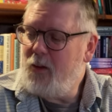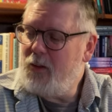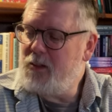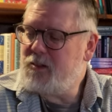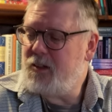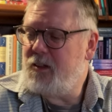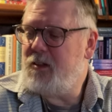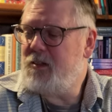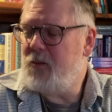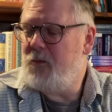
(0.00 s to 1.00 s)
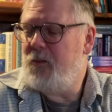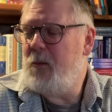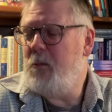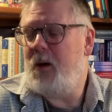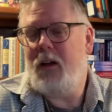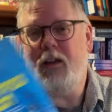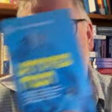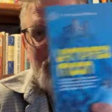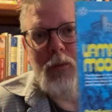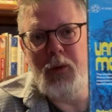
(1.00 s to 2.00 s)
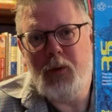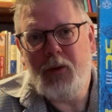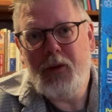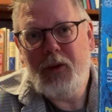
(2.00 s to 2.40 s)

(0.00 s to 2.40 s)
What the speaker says: This is Vampire's Moon.